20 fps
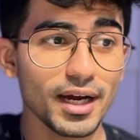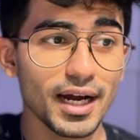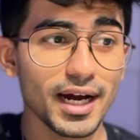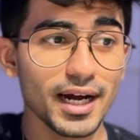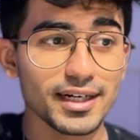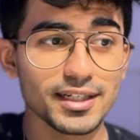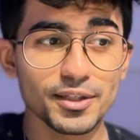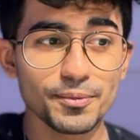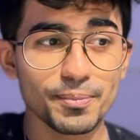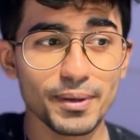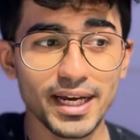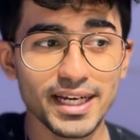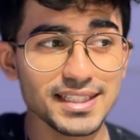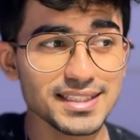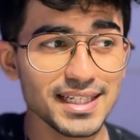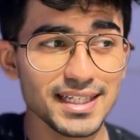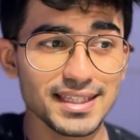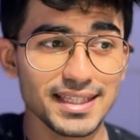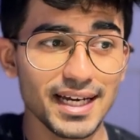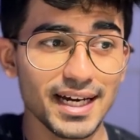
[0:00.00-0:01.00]
and the price
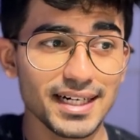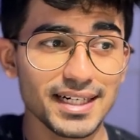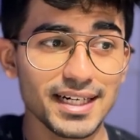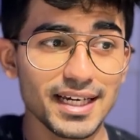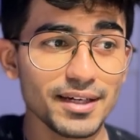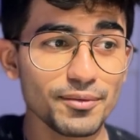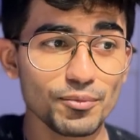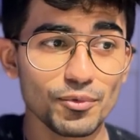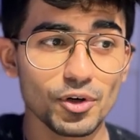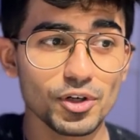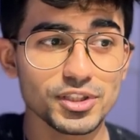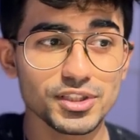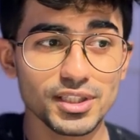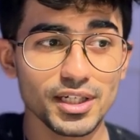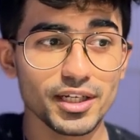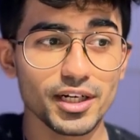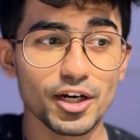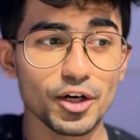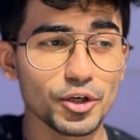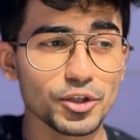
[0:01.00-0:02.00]
at that time was
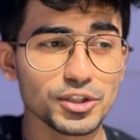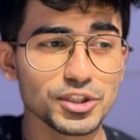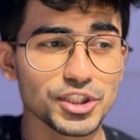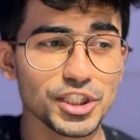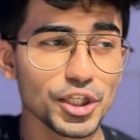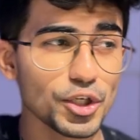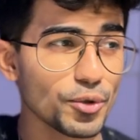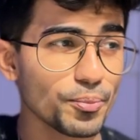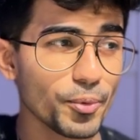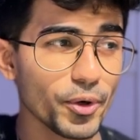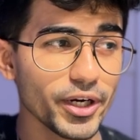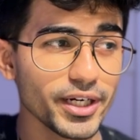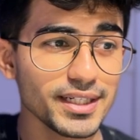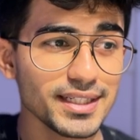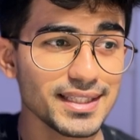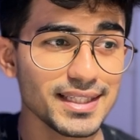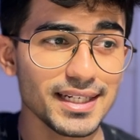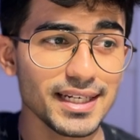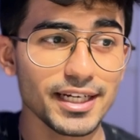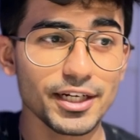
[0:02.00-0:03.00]
around
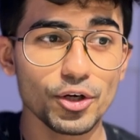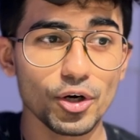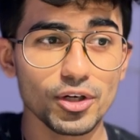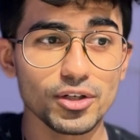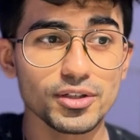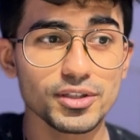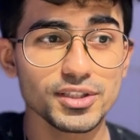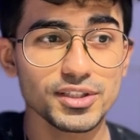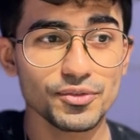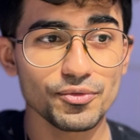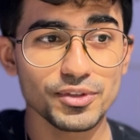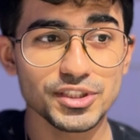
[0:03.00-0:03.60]
$0.3,